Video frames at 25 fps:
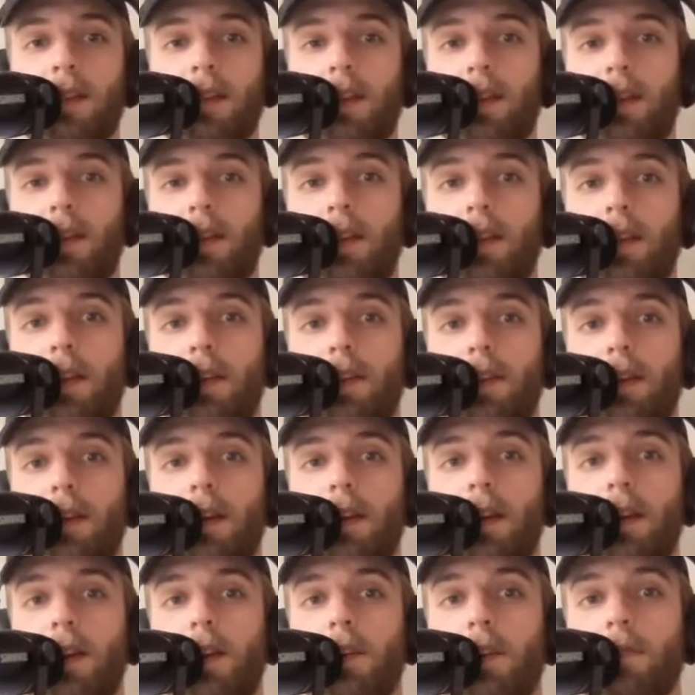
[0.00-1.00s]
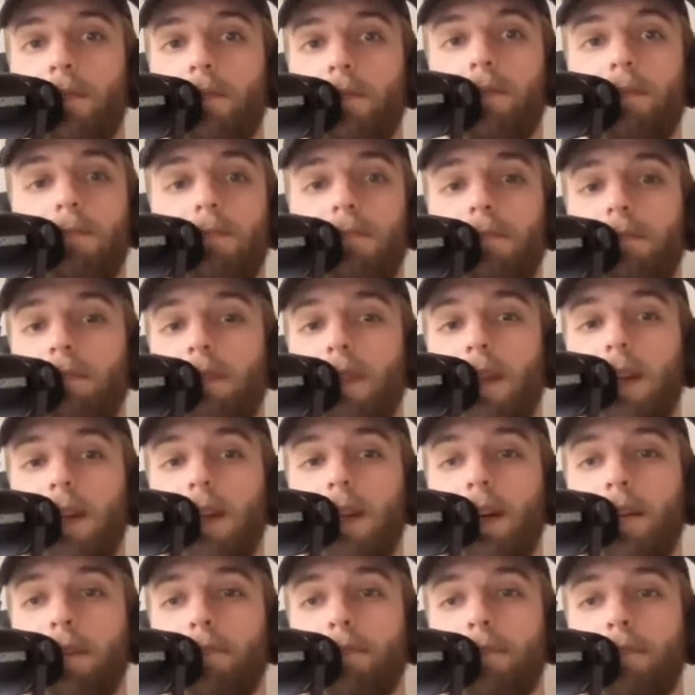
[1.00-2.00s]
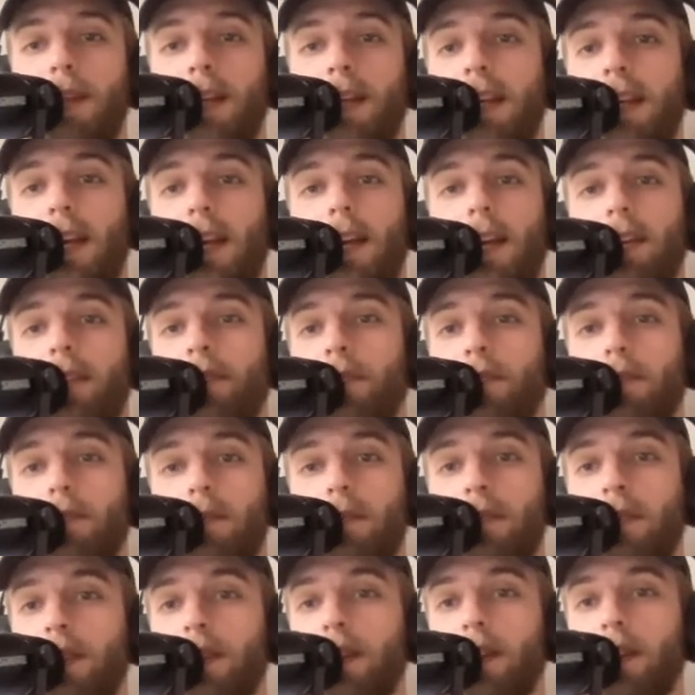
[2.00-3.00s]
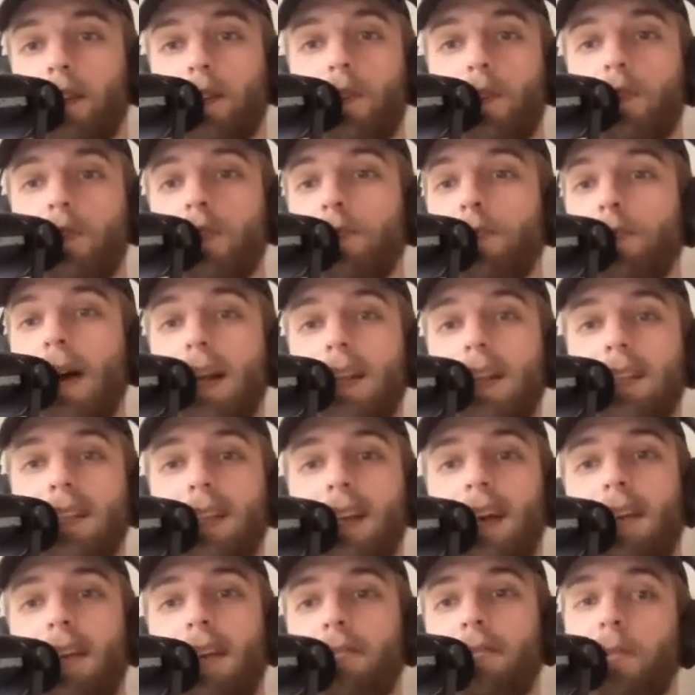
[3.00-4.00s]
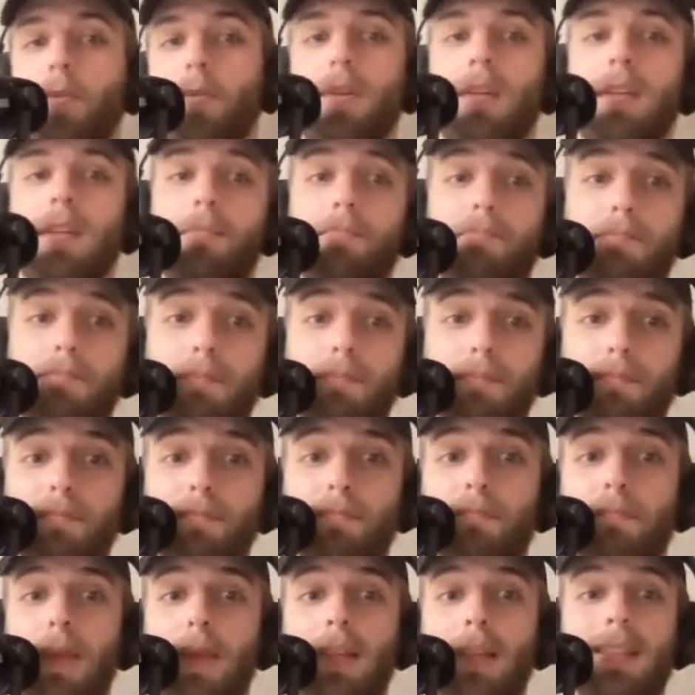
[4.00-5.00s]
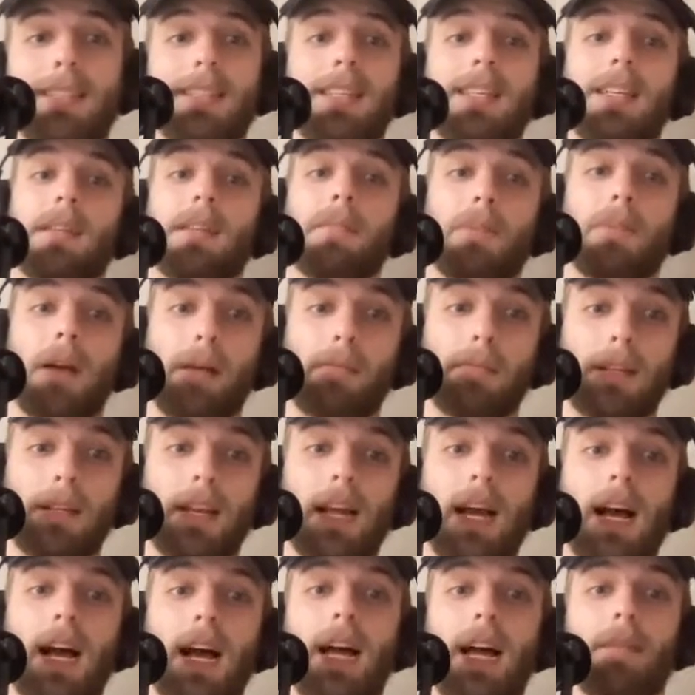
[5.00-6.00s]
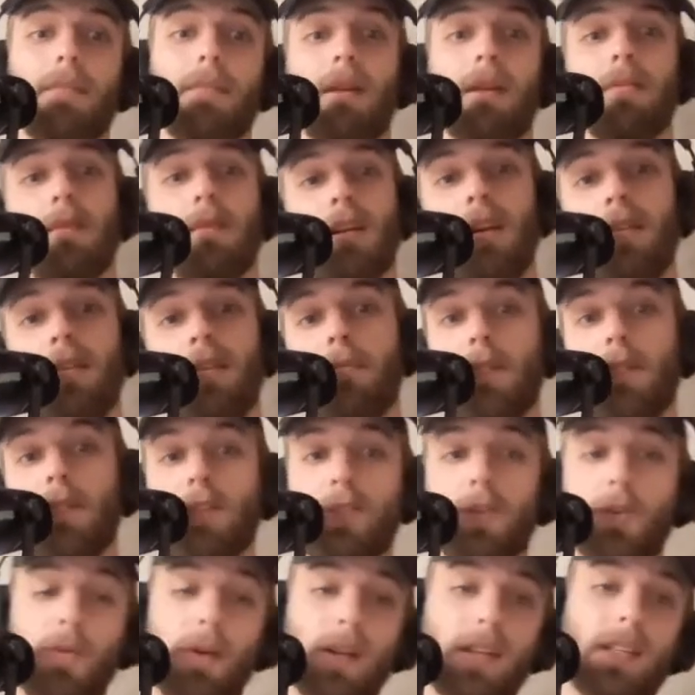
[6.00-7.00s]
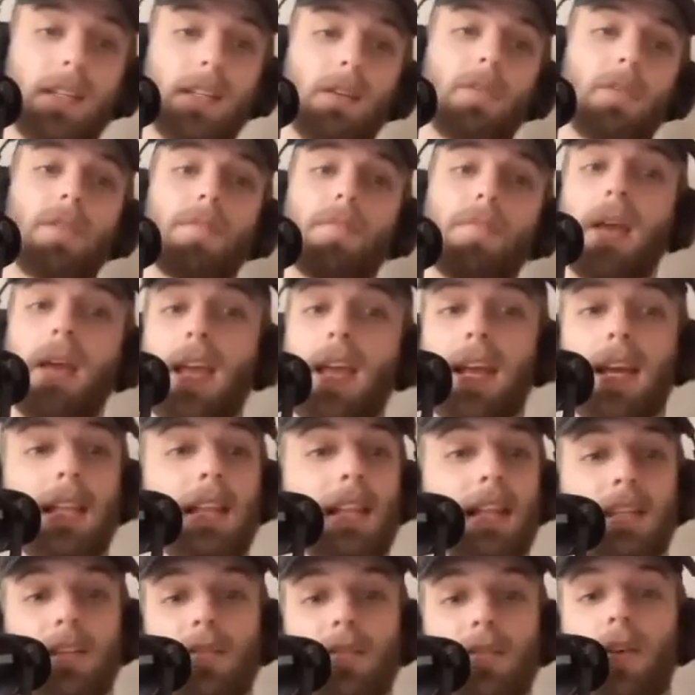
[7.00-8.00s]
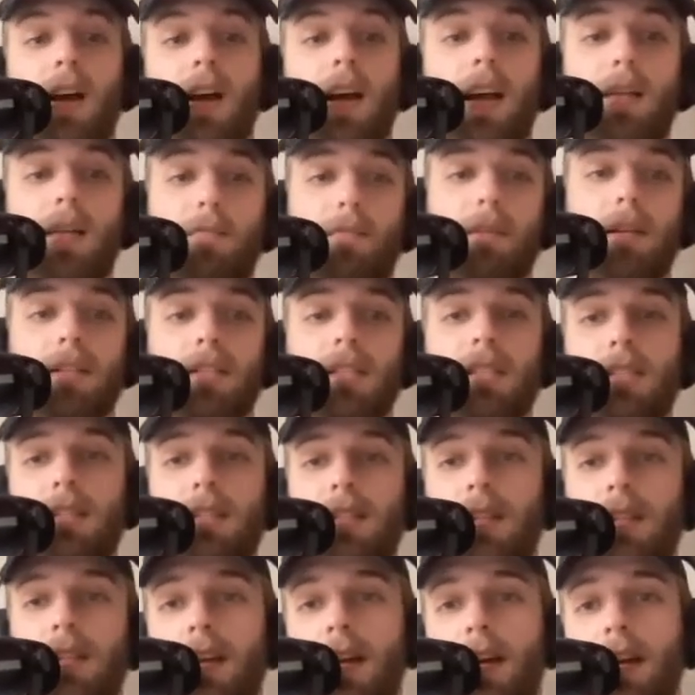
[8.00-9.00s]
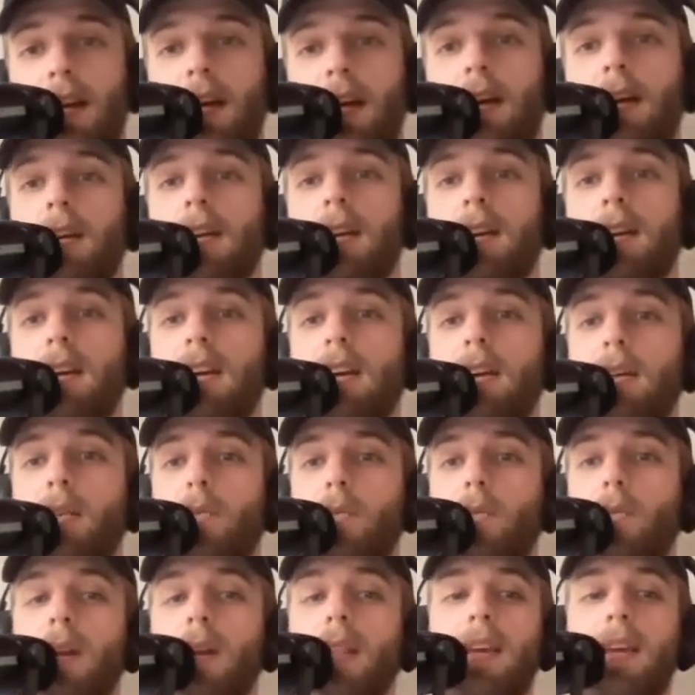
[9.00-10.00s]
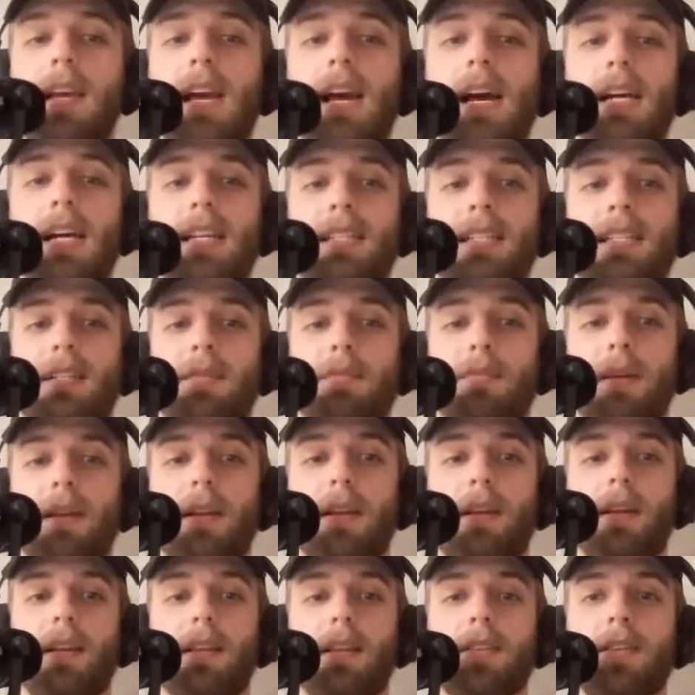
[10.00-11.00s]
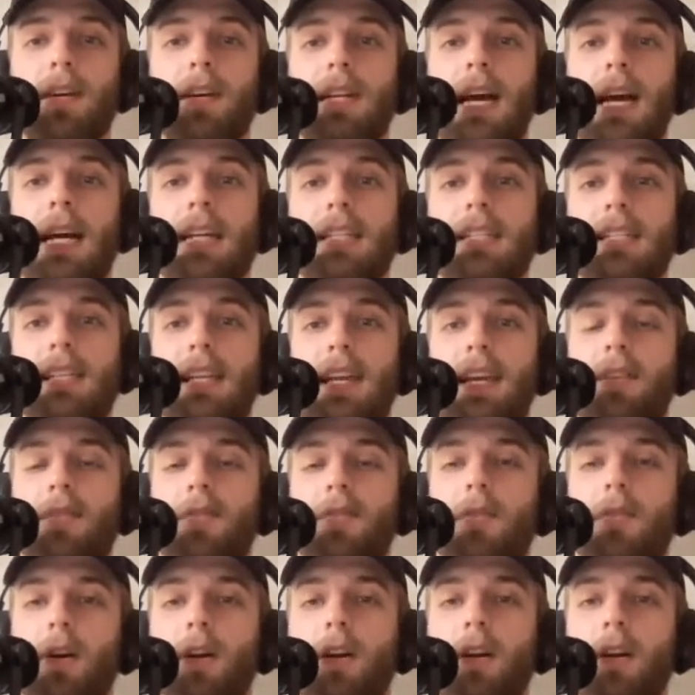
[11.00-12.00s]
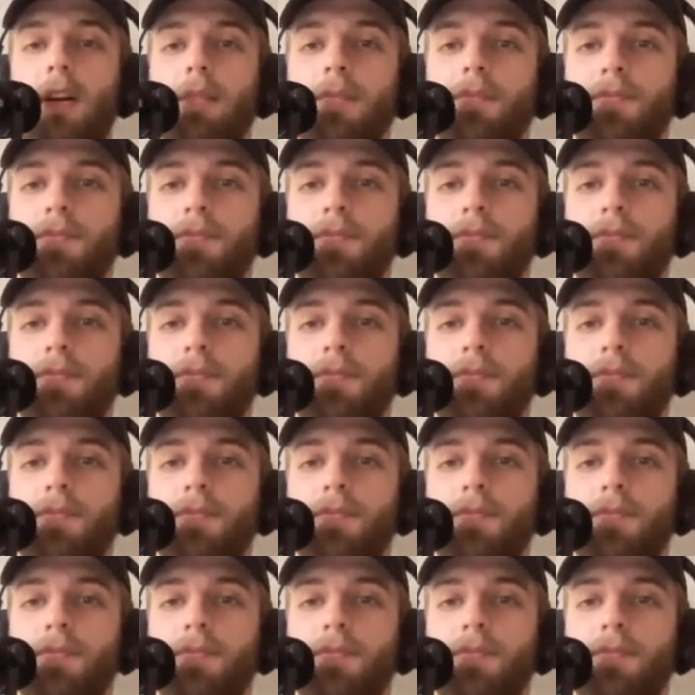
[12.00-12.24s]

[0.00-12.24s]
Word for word: you never know. Um, again, there's two spots left. Will he make the team? Probably not. Maybe you give him the two way deal with Maine. That's fine. But uh, one of the guys that's been so I, I'd say if we're